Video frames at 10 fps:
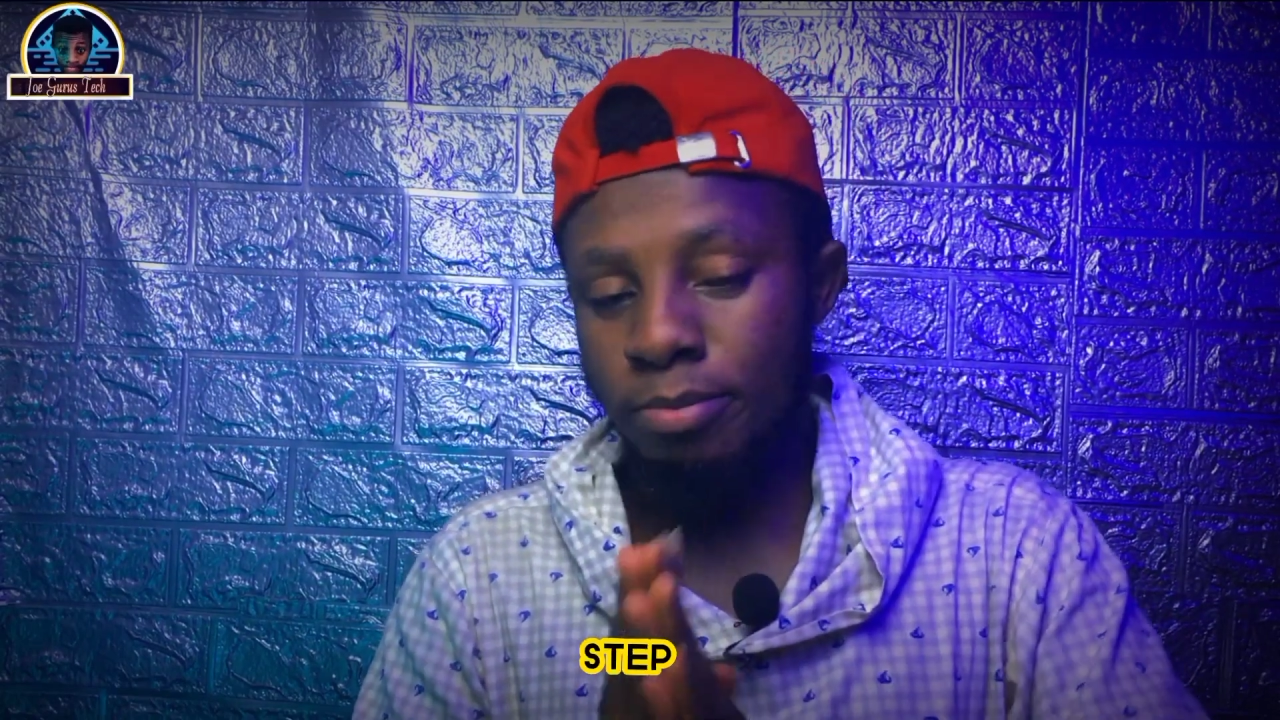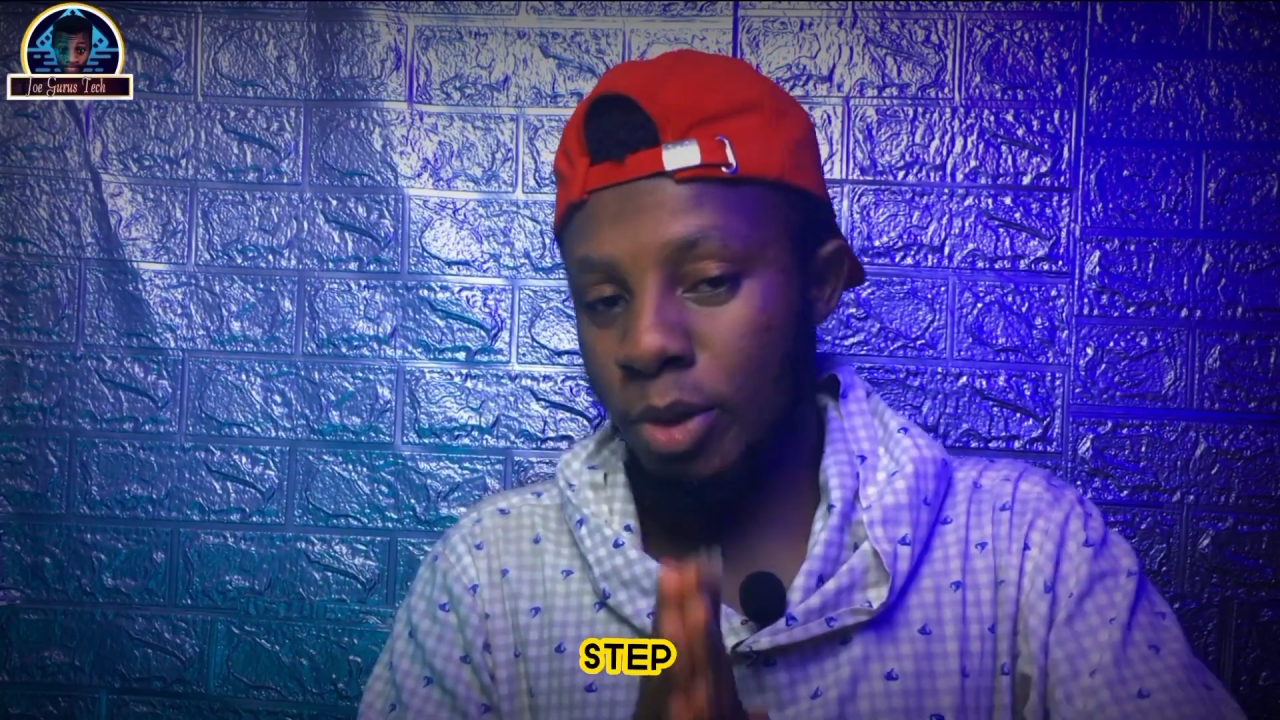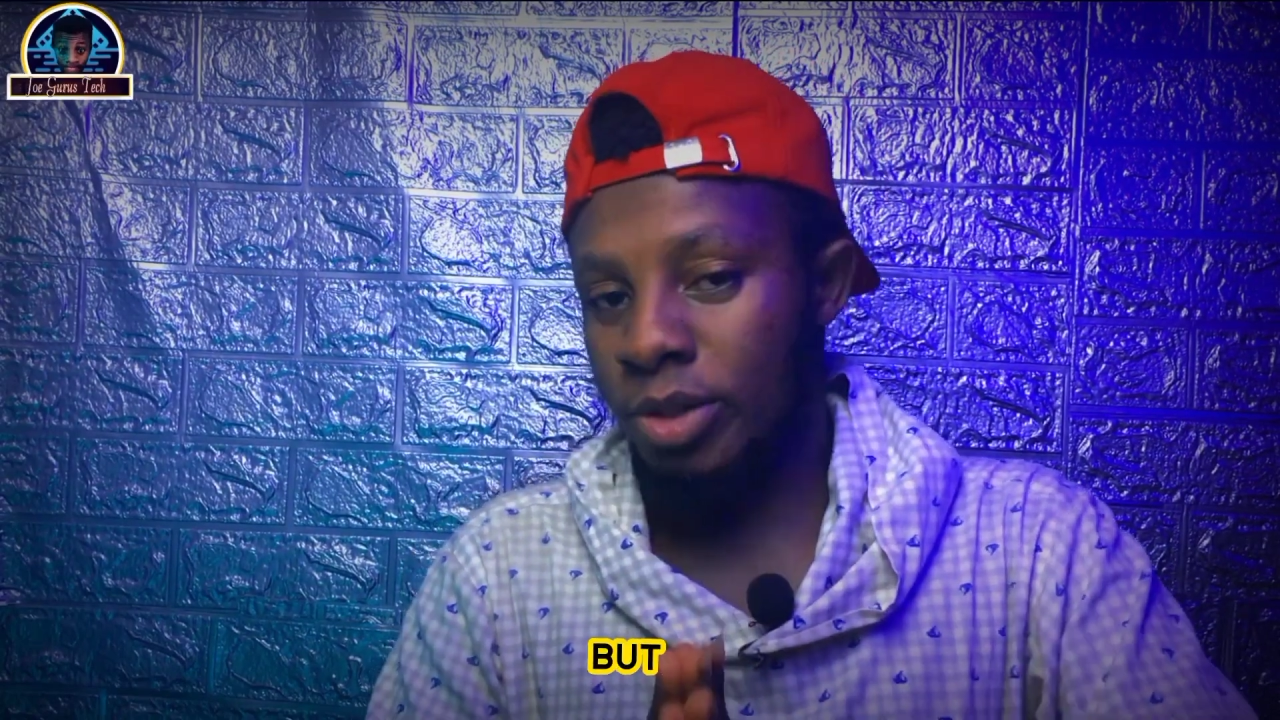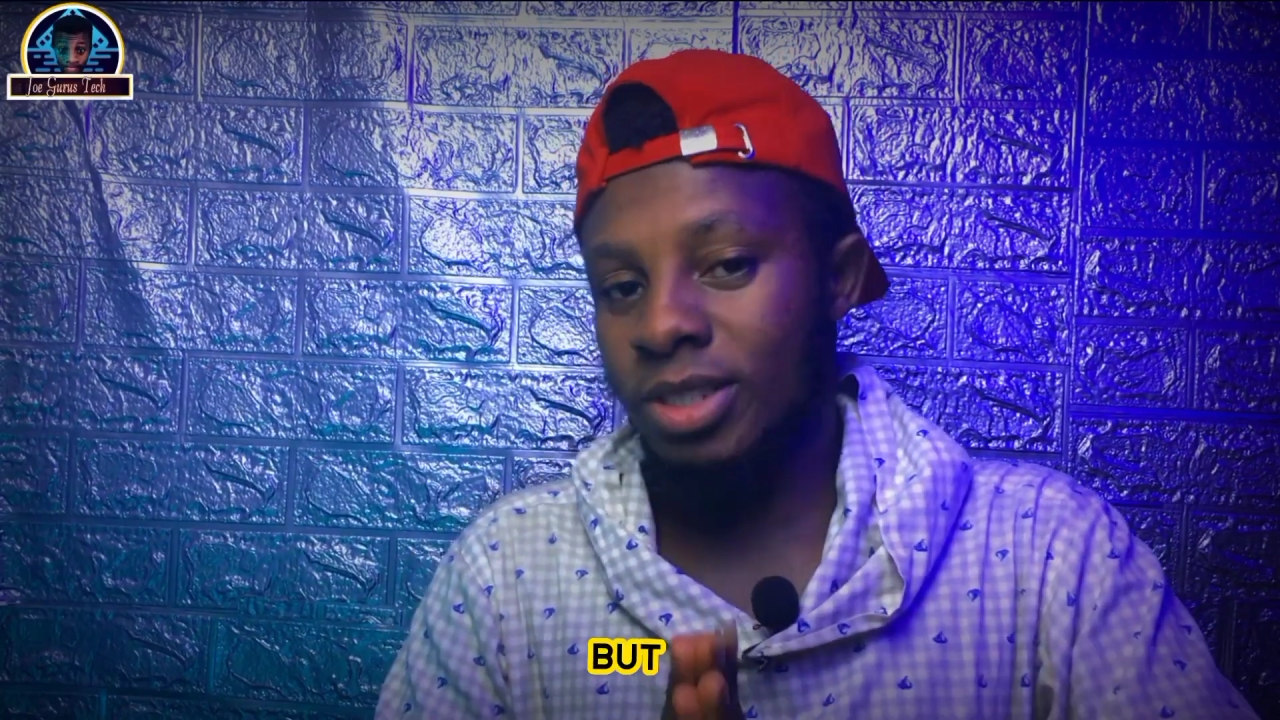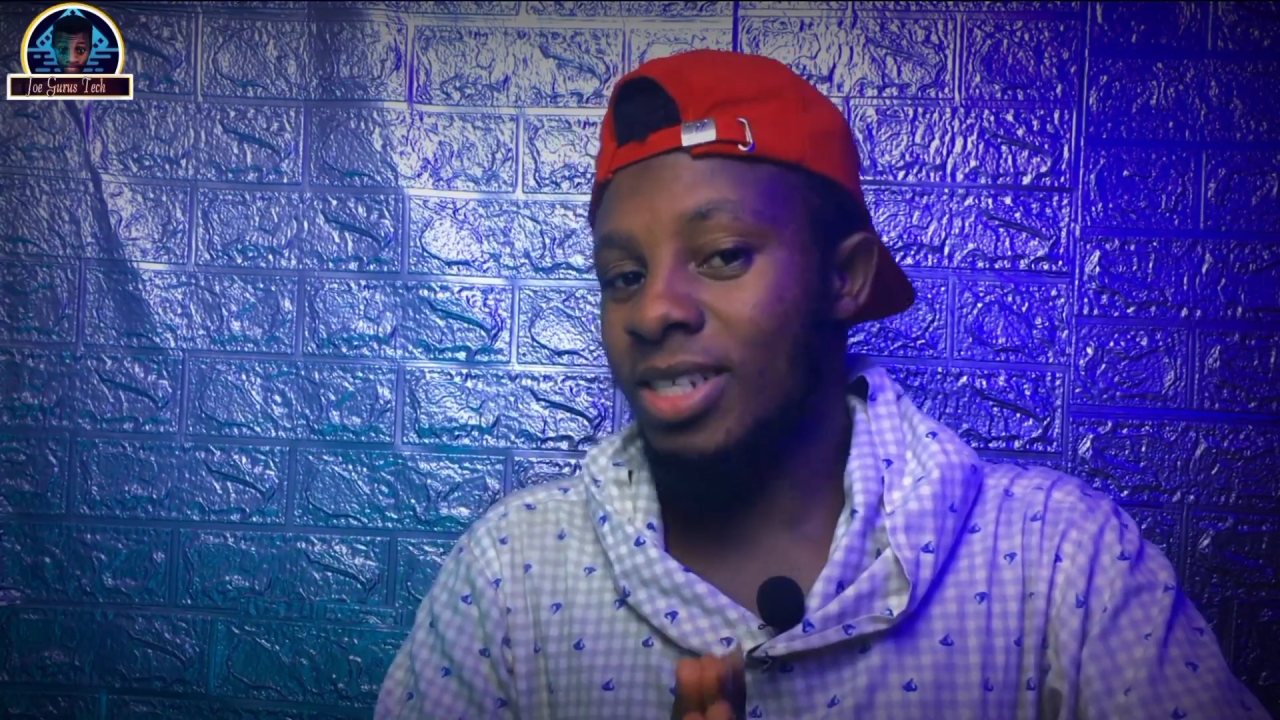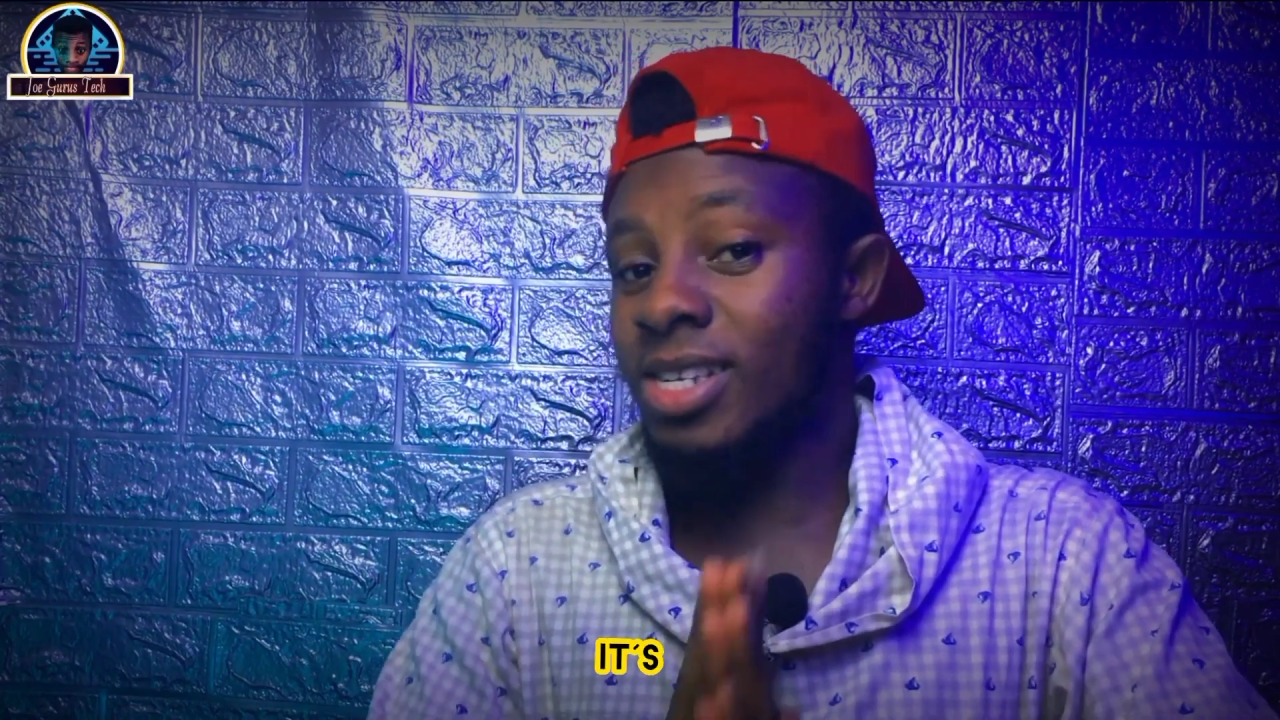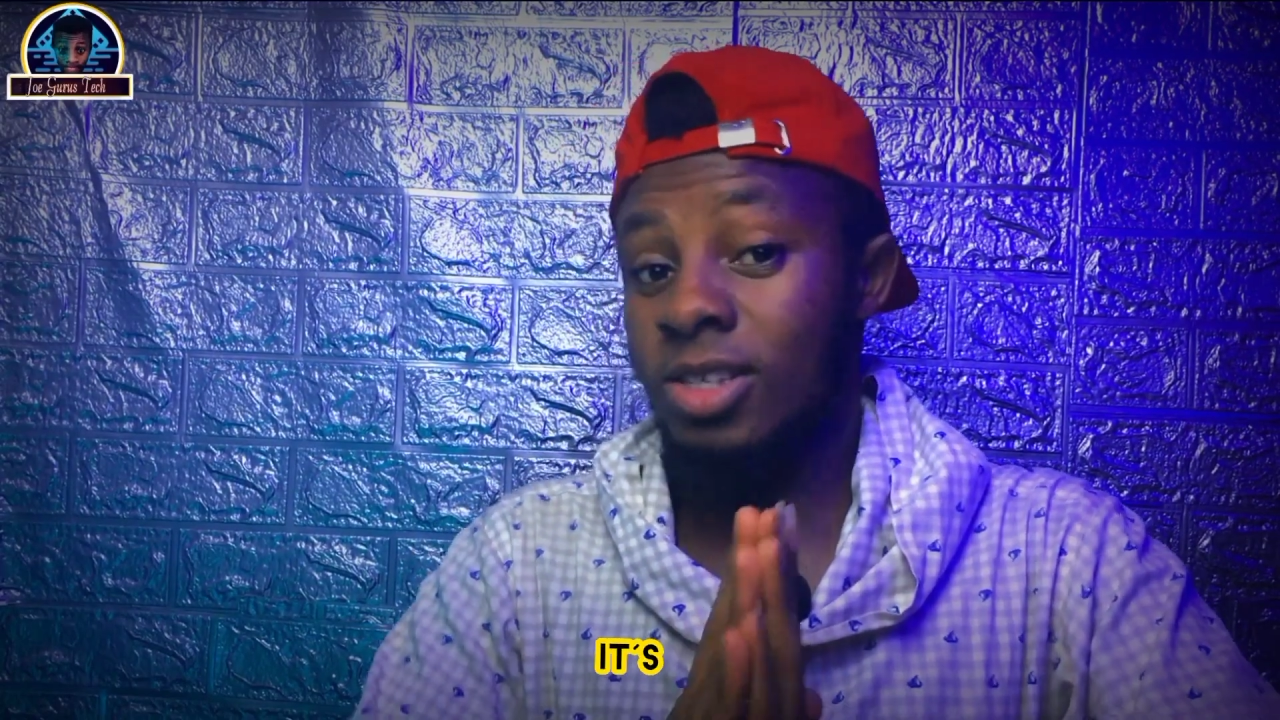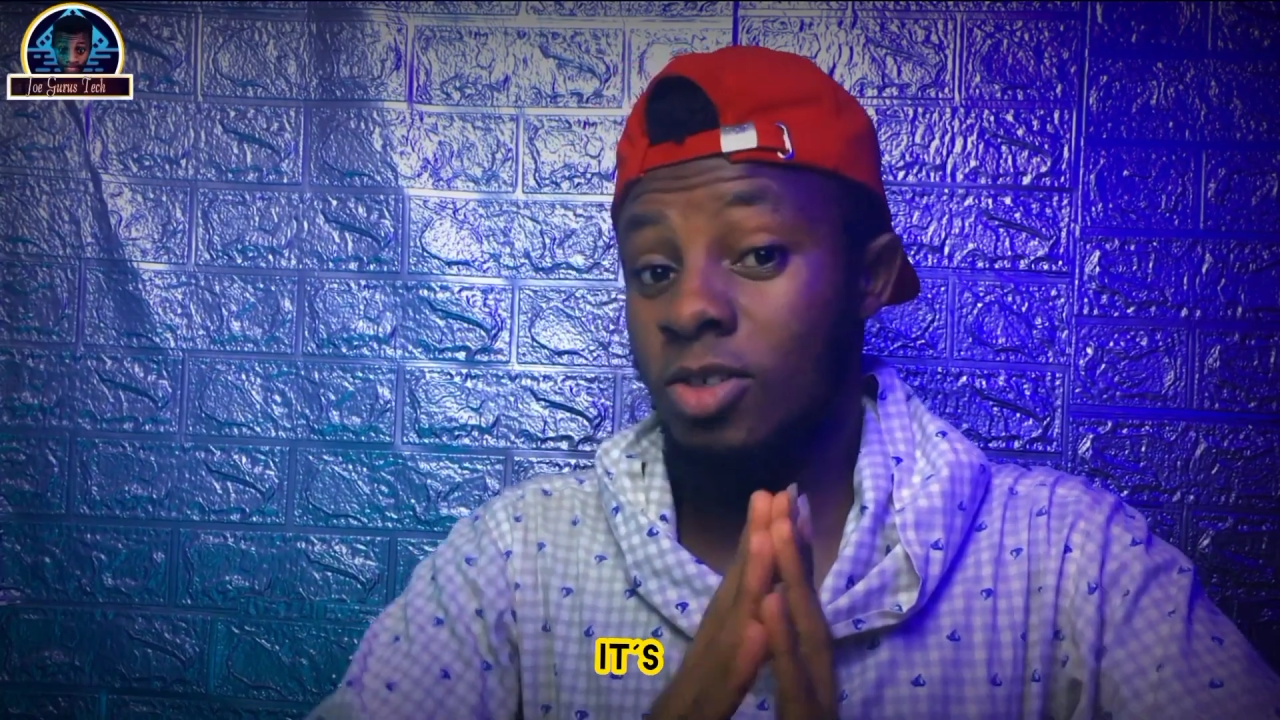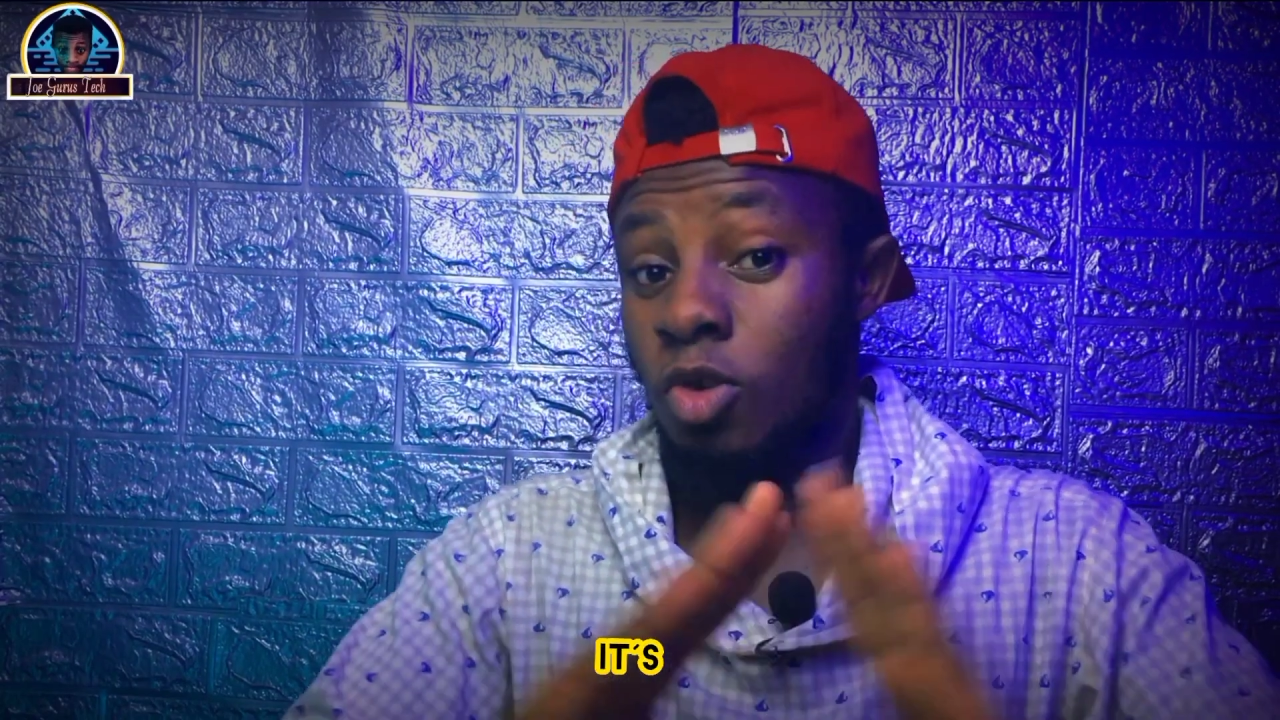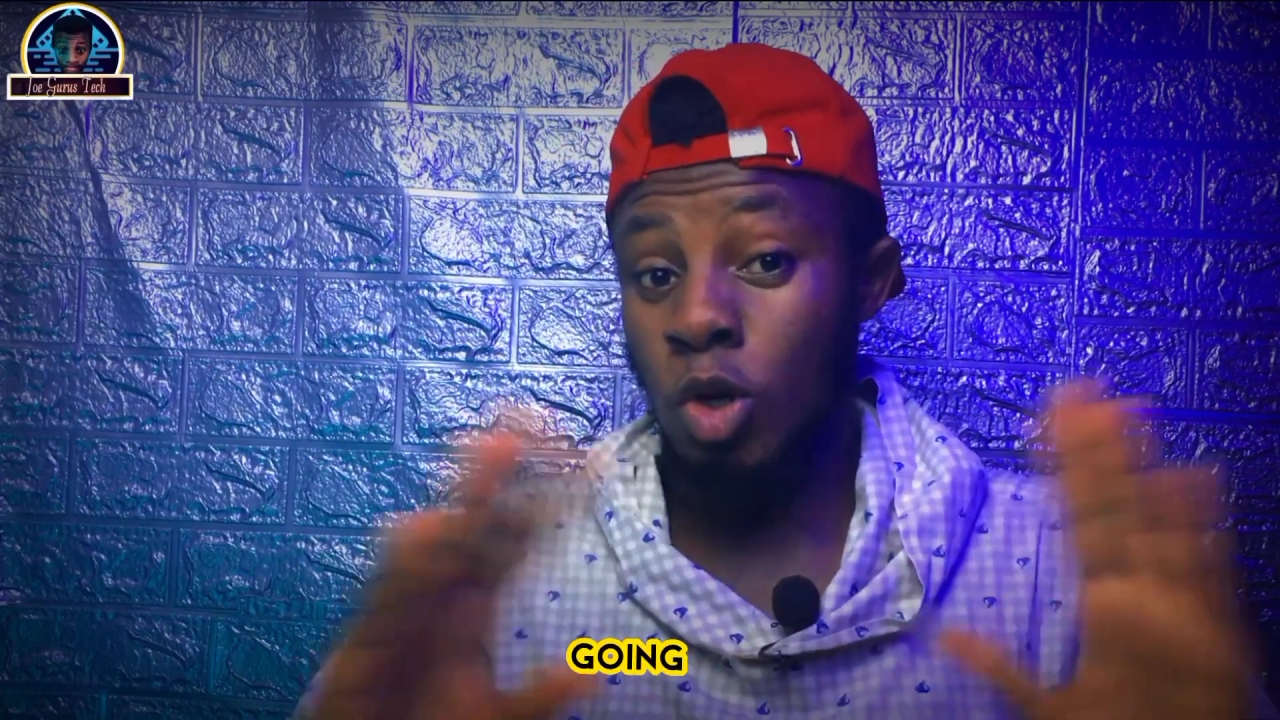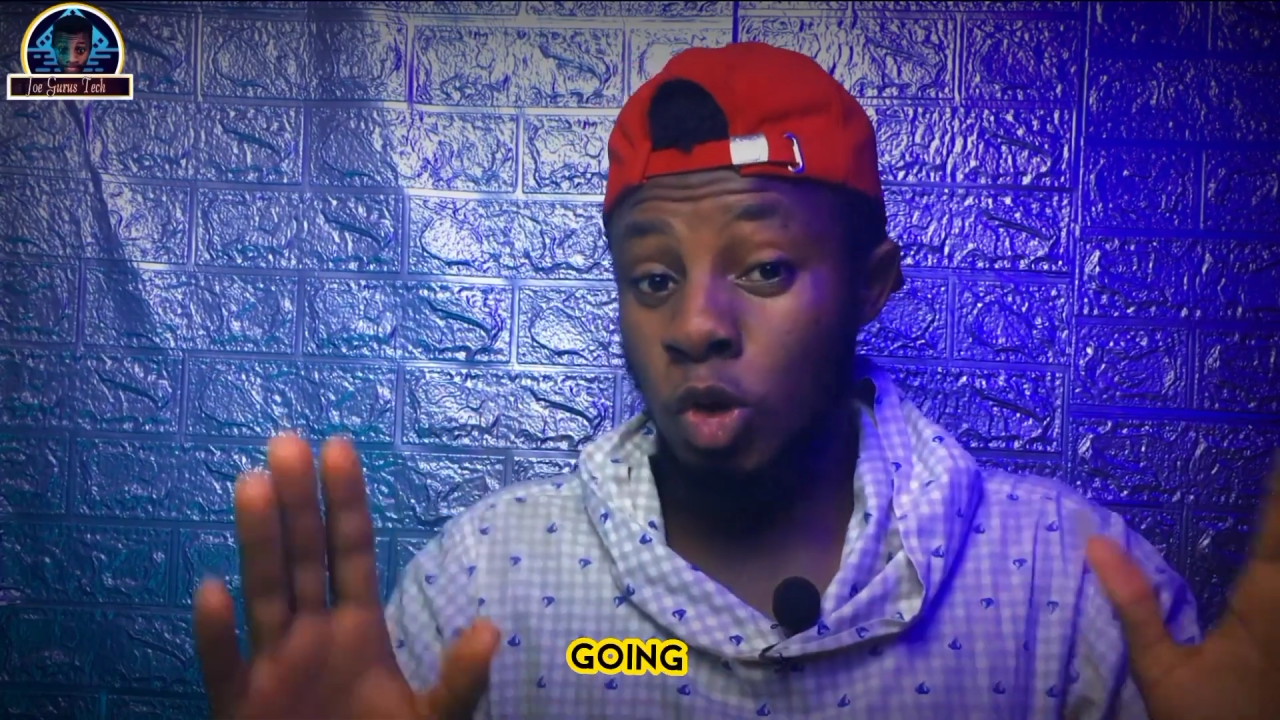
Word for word: but it's going